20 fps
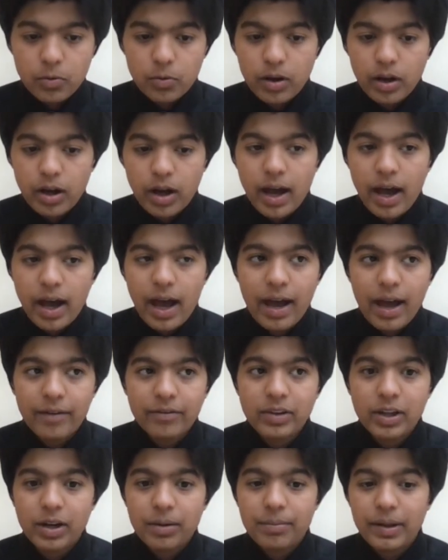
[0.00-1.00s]

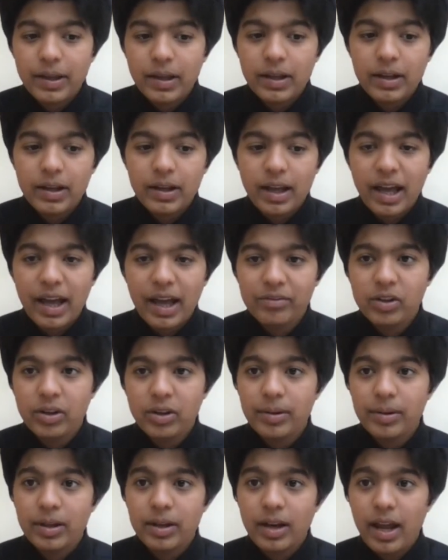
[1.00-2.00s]
have there
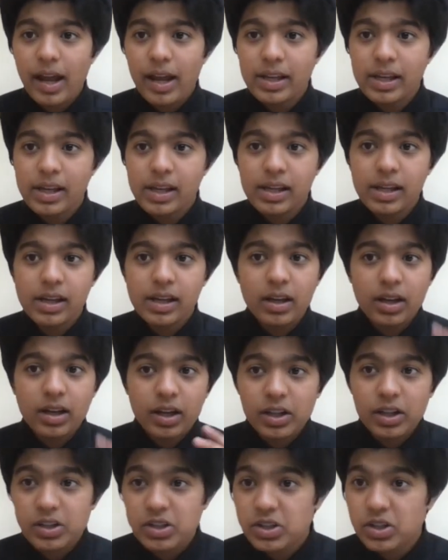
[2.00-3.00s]
been any
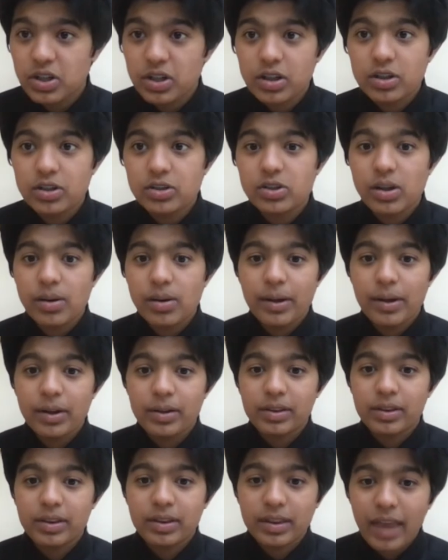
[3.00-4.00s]
concerns
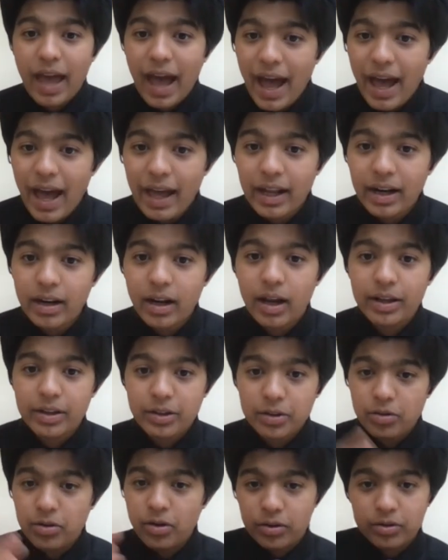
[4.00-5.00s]
about that? I
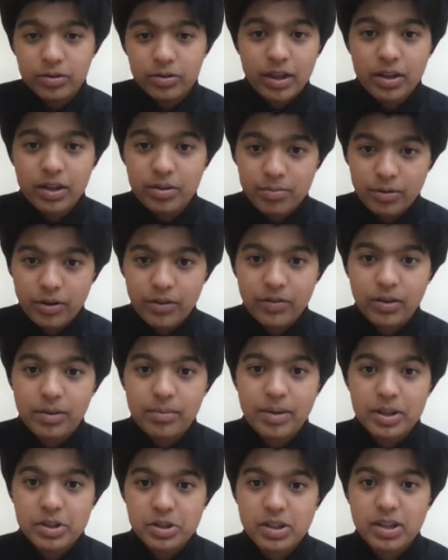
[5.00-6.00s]
do know that you briefly
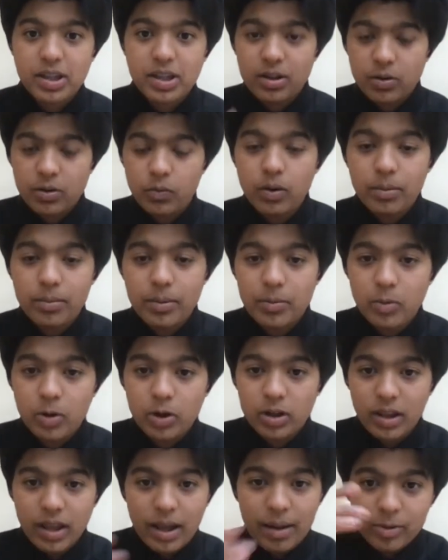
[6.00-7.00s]
mentioned that there will be more
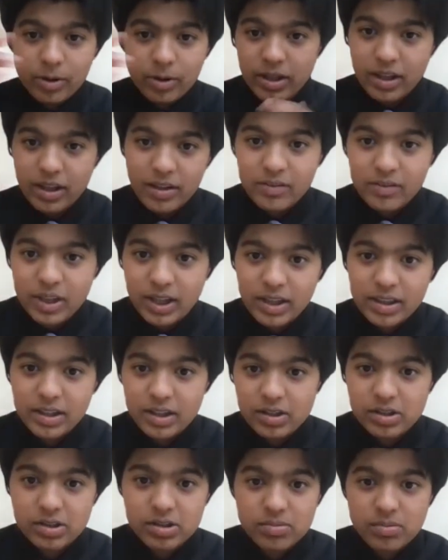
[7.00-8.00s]
collaborating given that
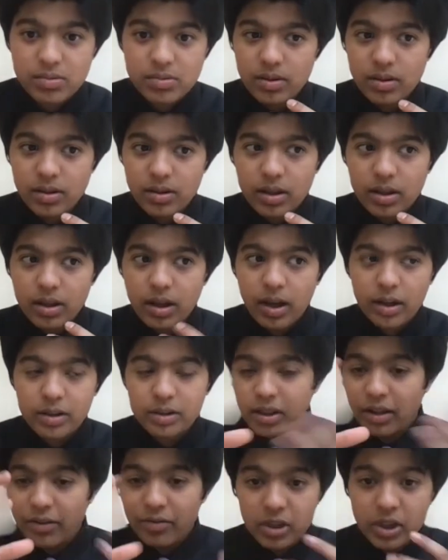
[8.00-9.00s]
there's
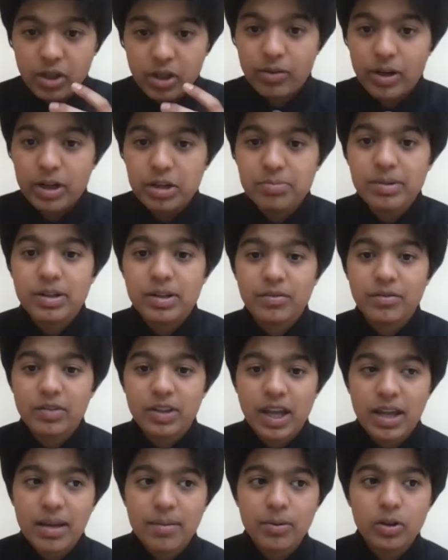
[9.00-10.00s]
given the arrangement of
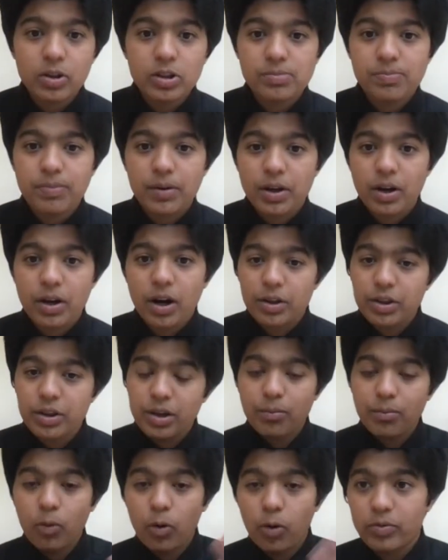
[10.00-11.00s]
tables, but are
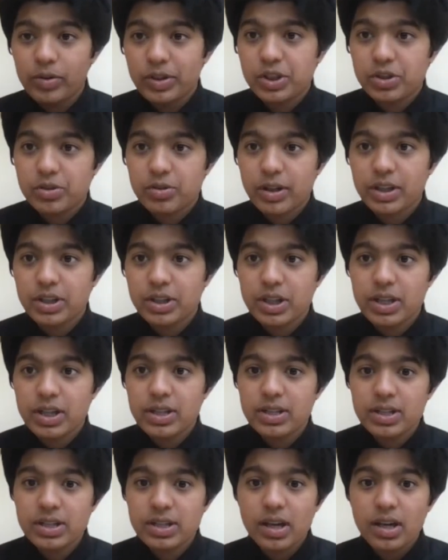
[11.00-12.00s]
there more
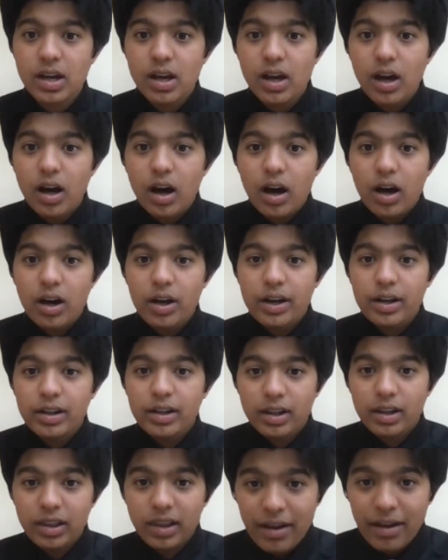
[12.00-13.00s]
restrictions on
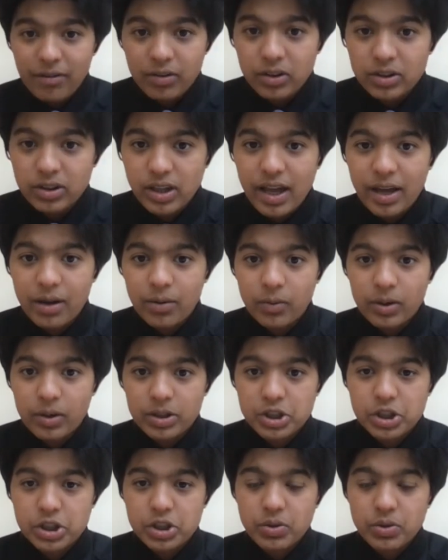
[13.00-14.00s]
the level at
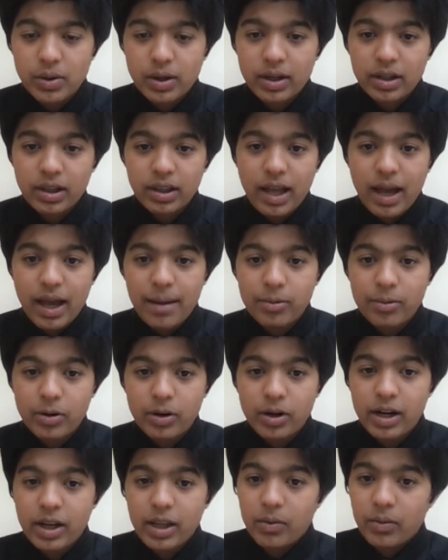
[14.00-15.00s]
which you are
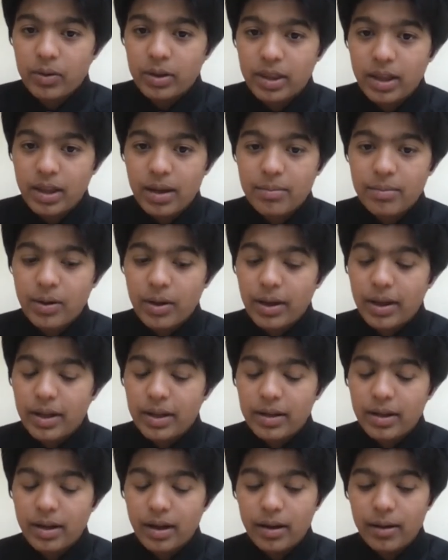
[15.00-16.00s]
collaborating with them,
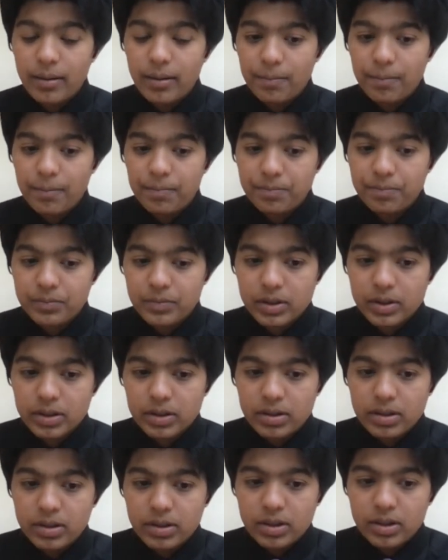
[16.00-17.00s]
and
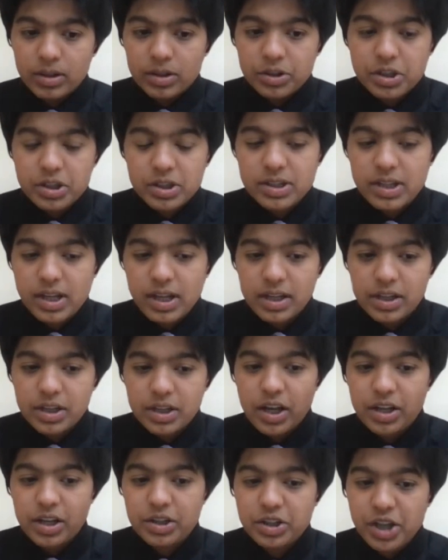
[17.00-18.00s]
just
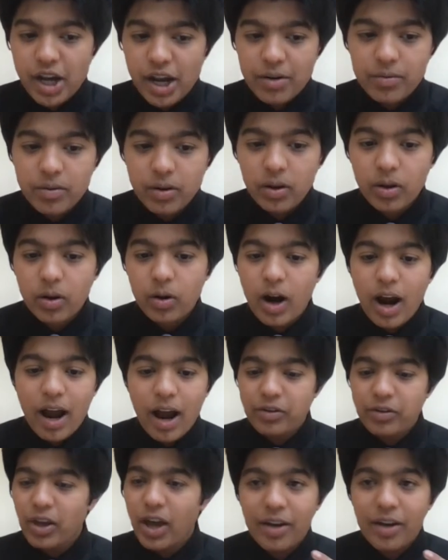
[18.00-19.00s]
in general, or
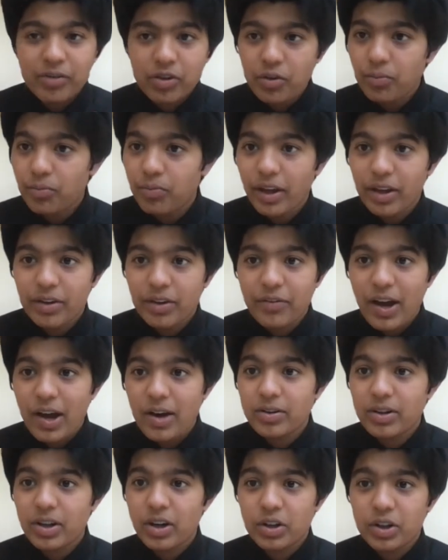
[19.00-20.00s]
have you like
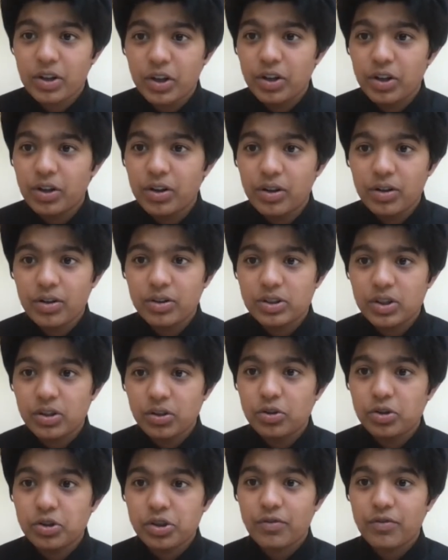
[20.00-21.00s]
found a good
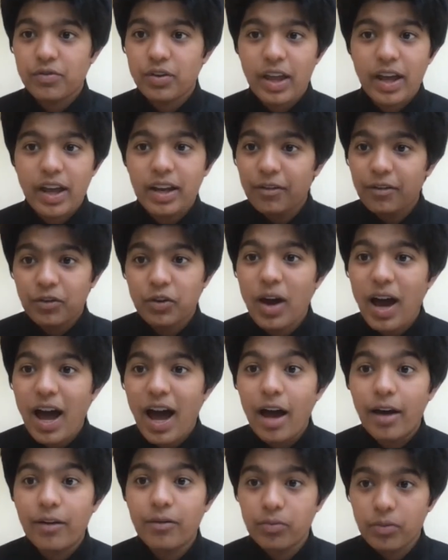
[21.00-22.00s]
solution for that? And if you
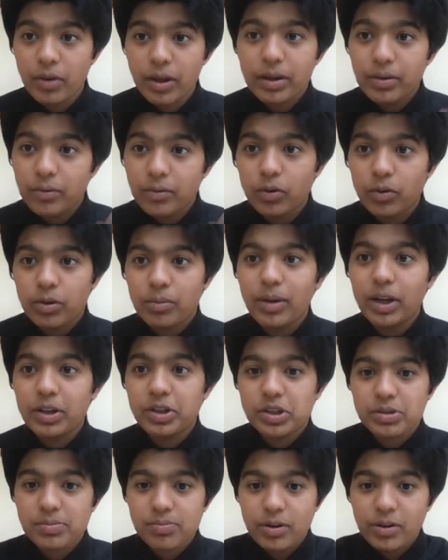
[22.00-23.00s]
have, like, would you mind
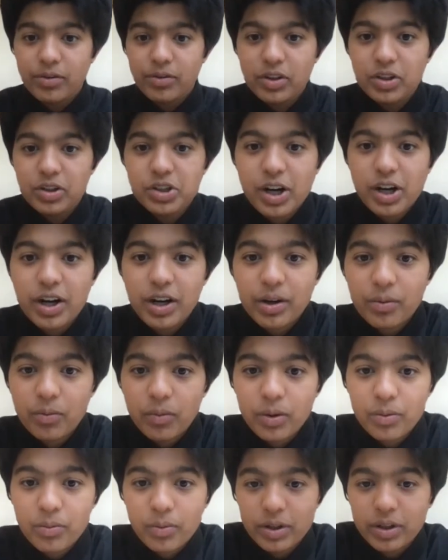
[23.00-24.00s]
just briefly sharing
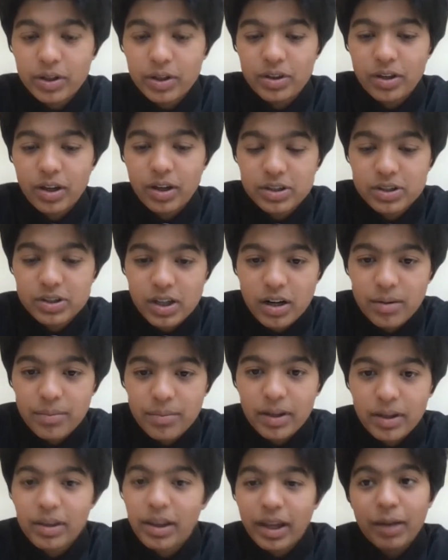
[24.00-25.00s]
what your thoughts are
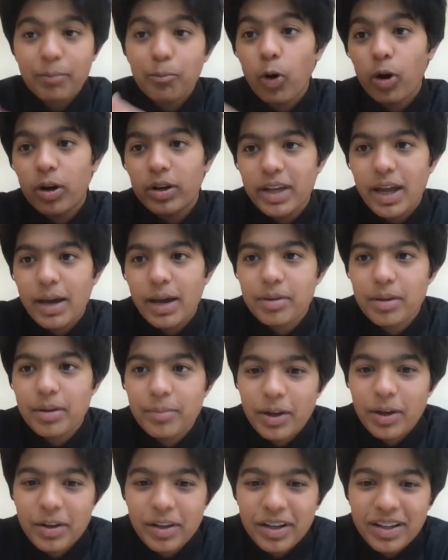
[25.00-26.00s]
about, like, more in depth
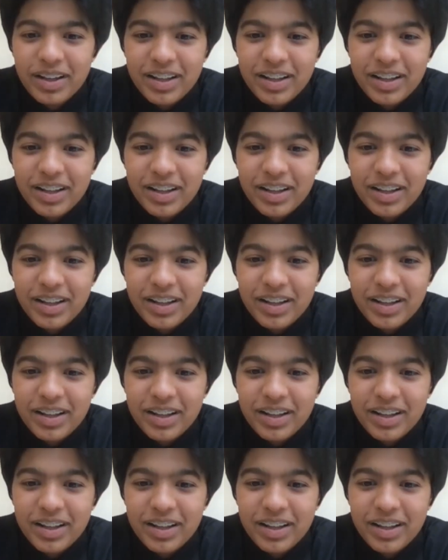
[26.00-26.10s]
about it?